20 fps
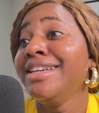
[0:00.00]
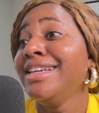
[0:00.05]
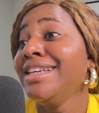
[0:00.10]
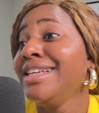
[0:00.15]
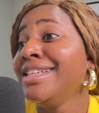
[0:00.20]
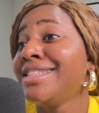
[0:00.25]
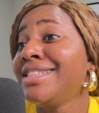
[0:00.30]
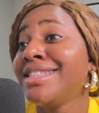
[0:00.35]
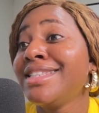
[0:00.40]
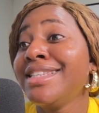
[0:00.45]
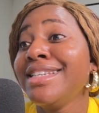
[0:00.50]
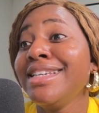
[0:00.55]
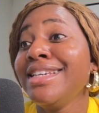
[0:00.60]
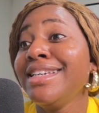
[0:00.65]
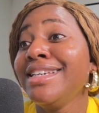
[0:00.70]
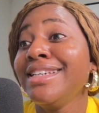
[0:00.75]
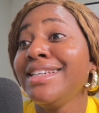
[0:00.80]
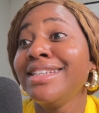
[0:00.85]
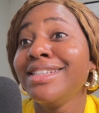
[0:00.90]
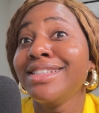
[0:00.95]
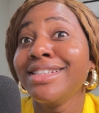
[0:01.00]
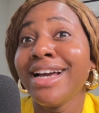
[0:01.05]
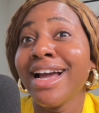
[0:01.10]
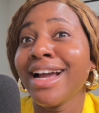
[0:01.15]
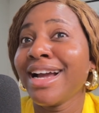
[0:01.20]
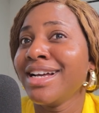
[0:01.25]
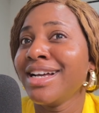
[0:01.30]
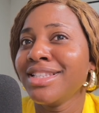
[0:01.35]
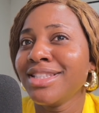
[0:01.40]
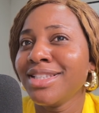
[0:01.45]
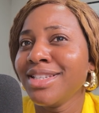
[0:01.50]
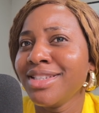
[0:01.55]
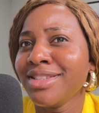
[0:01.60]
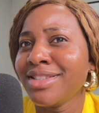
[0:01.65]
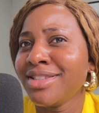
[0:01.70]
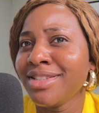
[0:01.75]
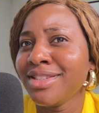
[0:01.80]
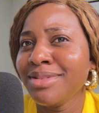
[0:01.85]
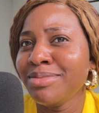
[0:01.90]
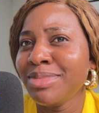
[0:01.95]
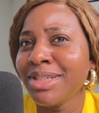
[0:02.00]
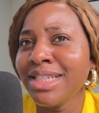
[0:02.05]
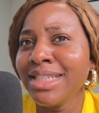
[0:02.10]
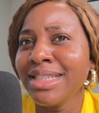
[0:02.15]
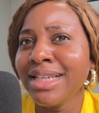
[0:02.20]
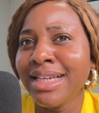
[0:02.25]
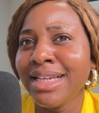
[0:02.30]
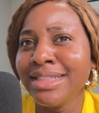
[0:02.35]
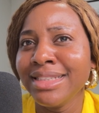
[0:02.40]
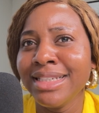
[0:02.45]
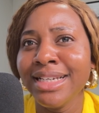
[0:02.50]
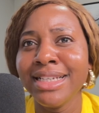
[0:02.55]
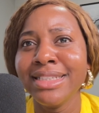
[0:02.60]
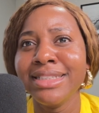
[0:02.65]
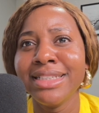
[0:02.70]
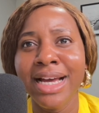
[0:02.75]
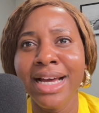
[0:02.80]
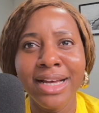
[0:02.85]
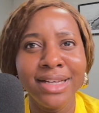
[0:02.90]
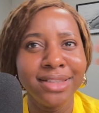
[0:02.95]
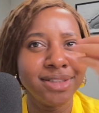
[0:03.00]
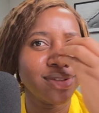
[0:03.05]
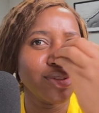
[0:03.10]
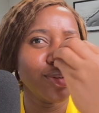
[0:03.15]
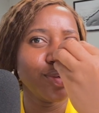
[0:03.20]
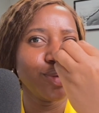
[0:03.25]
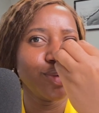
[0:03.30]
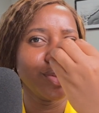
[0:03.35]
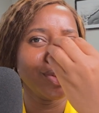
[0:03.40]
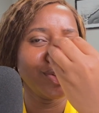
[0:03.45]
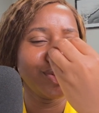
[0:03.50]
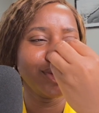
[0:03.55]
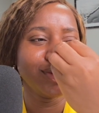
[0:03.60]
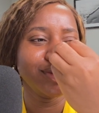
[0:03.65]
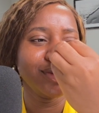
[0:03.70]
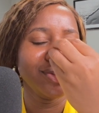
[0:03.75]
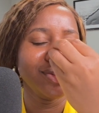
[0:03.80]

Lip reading: I can't say it's the beginning and the end. It's not good.